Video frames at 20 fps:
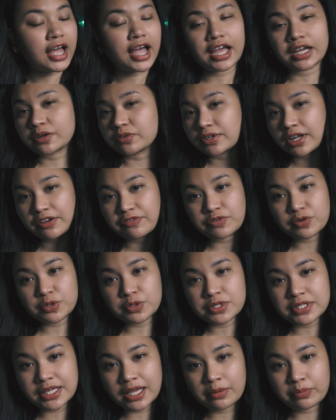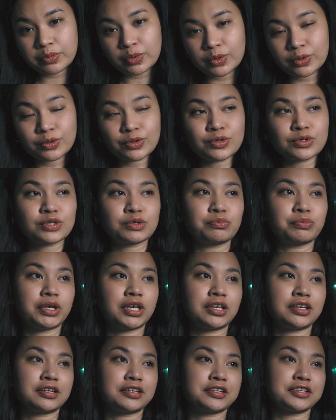I don't have photo samples
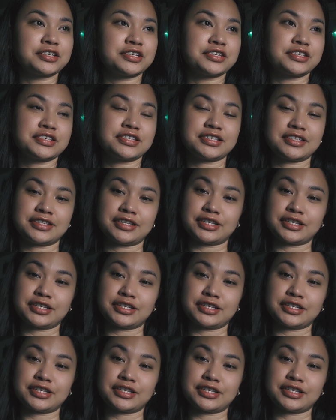because